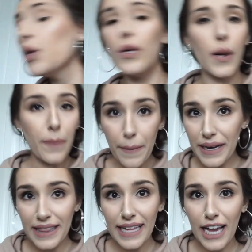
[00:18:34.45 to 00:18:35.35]
We don't pump
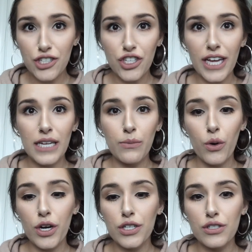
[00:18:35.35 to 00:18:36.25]
anything extra
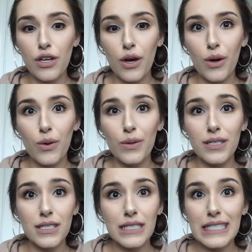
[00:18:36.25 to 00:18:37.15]
anymore. So
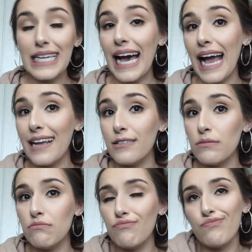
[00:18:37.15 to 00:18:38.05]
yeah, I
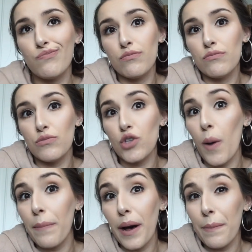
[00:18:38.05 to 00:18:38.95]

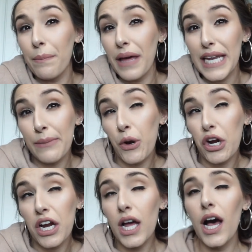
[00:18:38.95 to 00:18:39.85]
don't pump
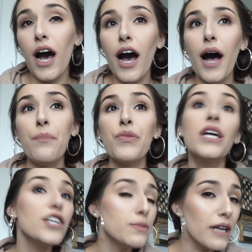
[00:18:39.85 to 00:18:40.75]
anymore. Um,
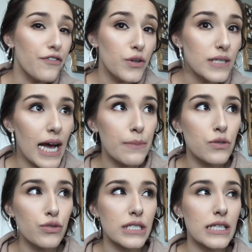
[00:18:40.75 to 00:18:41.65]
there's been a few
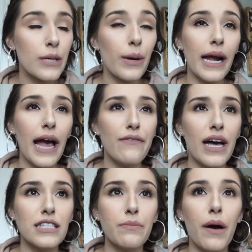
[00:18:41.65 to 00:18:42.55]
times recently where I have
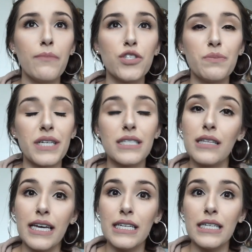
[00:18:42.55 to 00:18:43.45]
had to pump just because
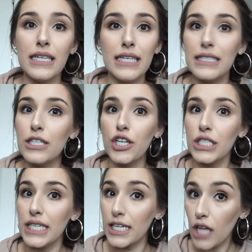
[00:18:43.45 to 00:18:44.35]
Landon isn't
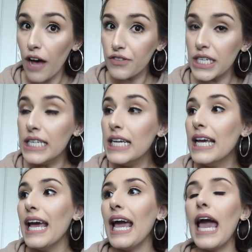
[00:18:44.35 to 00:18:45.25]
nursing as often
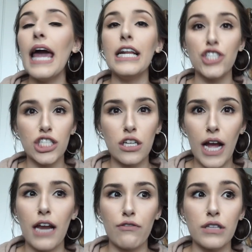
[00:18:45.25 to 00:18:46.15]
and just to
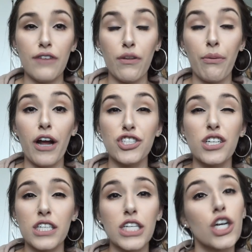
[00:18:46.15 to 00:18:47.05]
kind of relieve the pressure
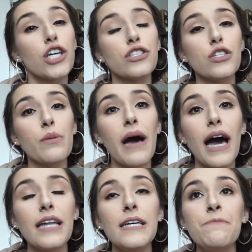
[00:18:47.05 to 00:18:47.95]
because it hurts so
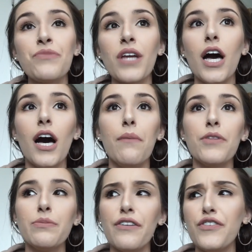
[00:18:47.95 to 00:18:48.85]
bad. Um,
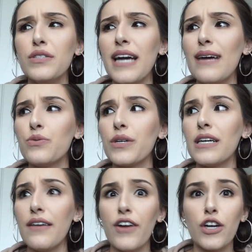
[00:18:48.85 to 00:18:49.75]
there's been a few times where
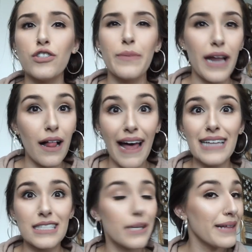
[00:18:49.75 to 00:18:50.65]
if it hurts so bad, I'll
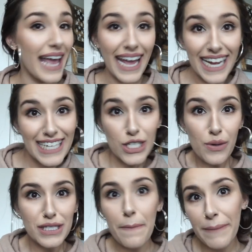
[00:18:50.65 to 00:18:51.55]
ask him, like, hey, do you
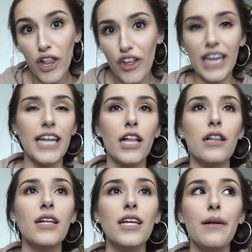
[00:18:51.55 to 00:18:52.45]
want some milk? And
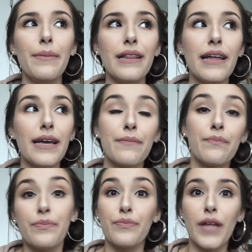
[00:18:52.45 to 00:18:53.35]
he'll be
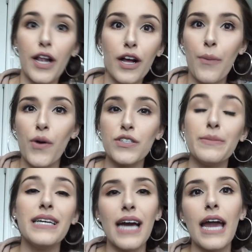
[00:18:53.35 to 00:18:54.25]
like, and he'll come over to
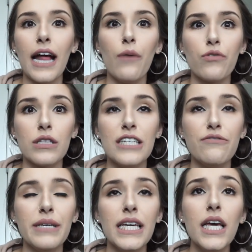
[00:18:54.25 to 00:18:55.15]
me and kind of help relieve
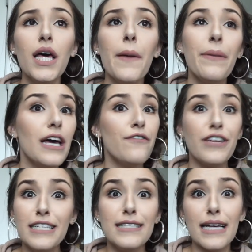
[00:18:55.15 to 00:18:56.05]
me. But if
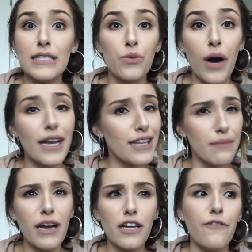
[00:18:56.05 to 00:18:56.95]
he doesn't want it, then I'm
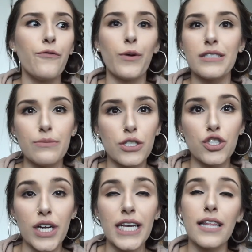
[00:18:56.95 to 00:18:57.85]
not going to force him to
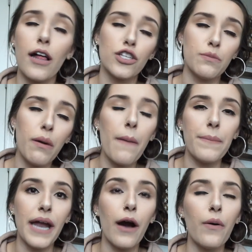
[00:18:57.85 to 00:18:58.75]
drink it. I'll just pump
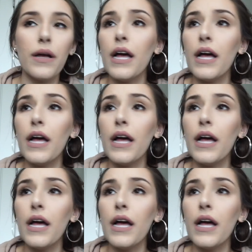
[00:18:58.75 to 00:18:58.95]
it out.